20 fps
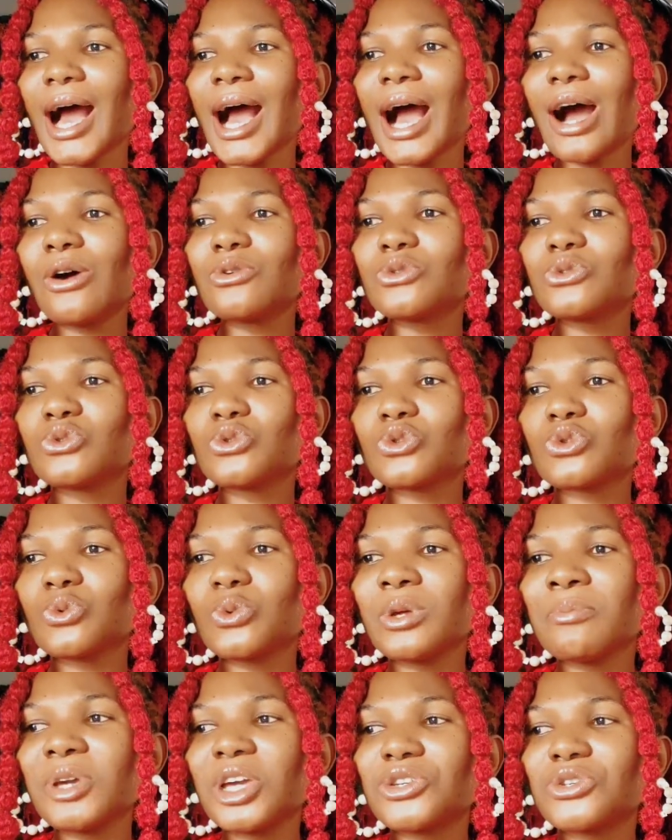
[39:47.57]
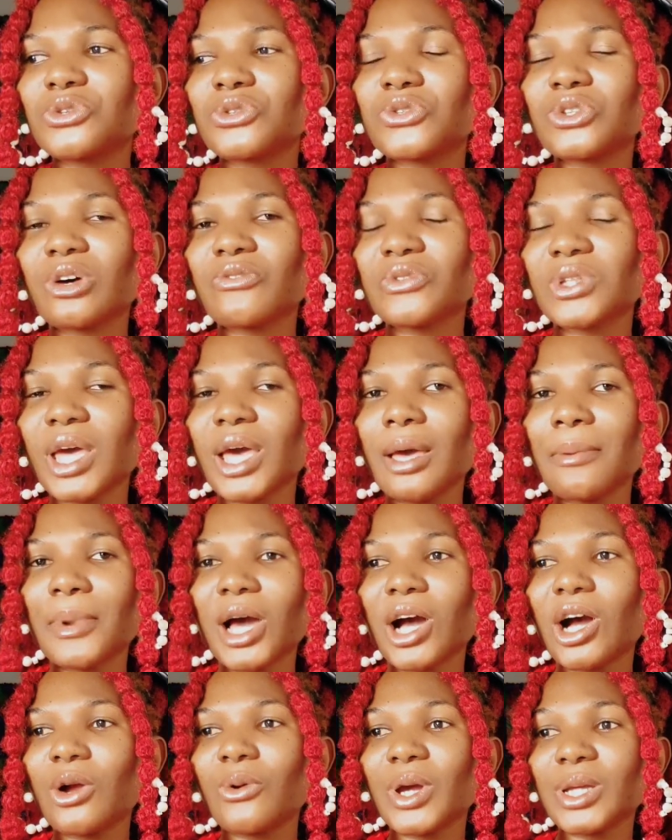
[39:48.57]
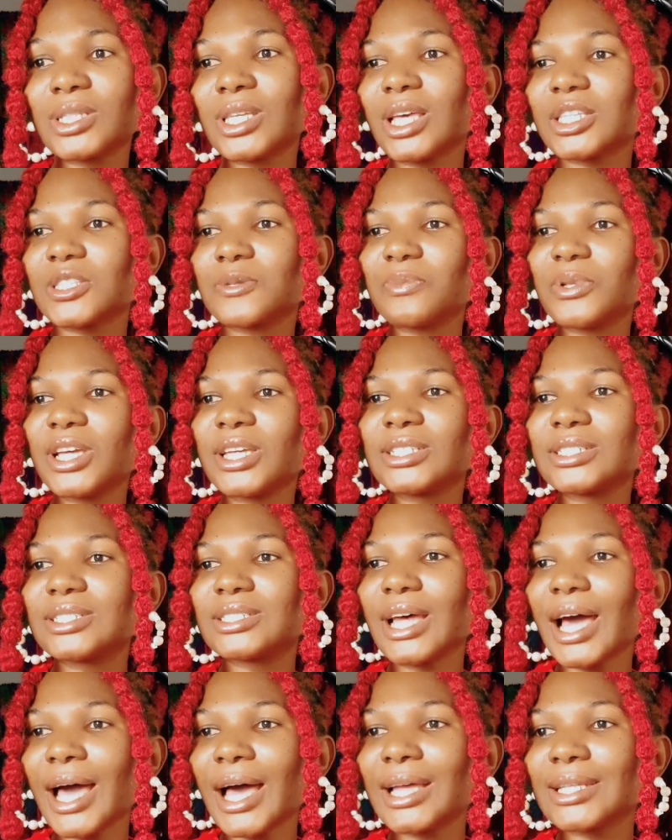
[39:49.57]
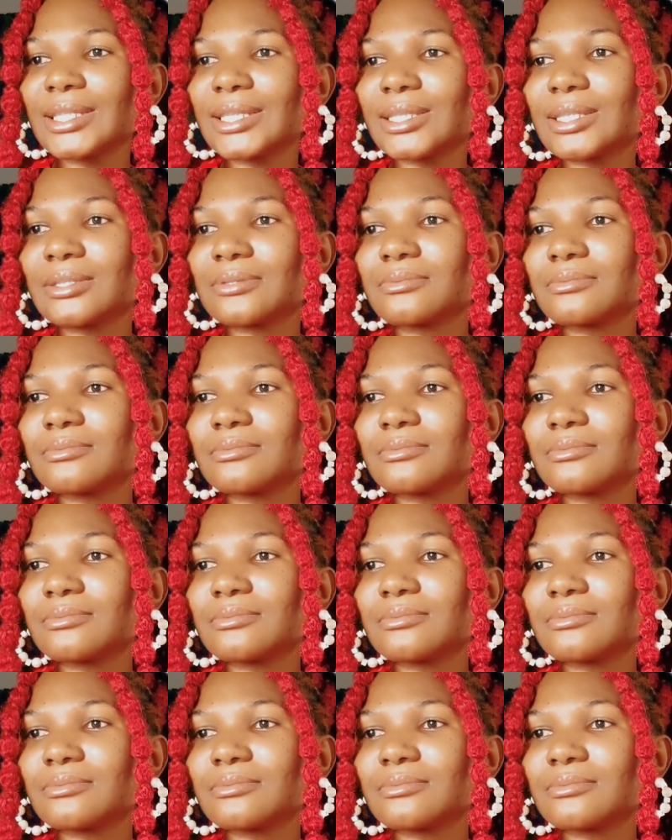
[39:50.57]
How do we make use of them? I already explained that.